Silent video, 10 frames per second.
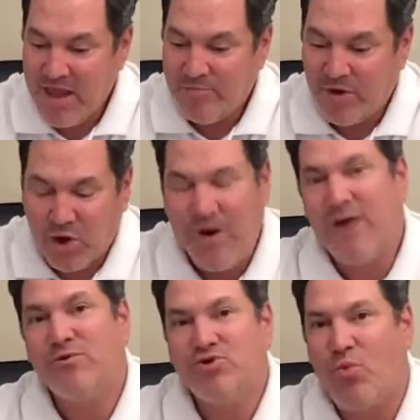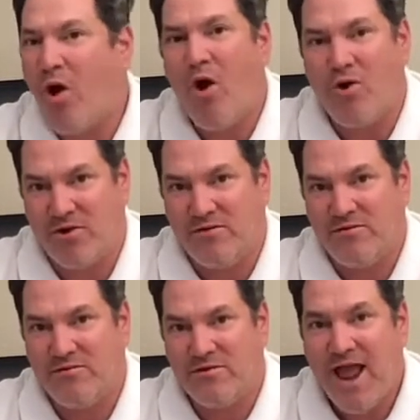But Greg was wrong.
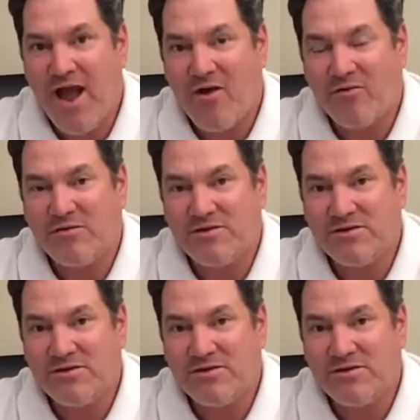Now,